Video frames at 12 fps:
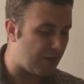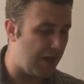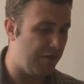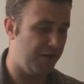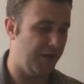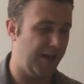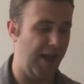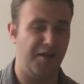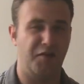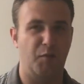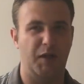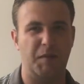I feel like I
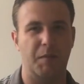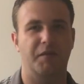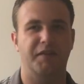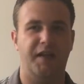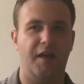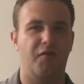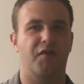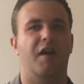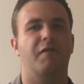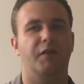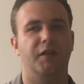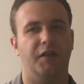get to bring people together to
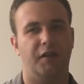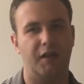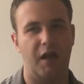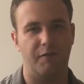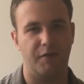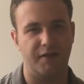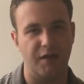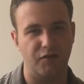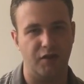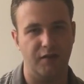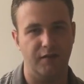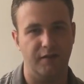have really good
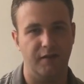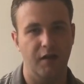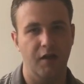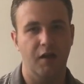conversations,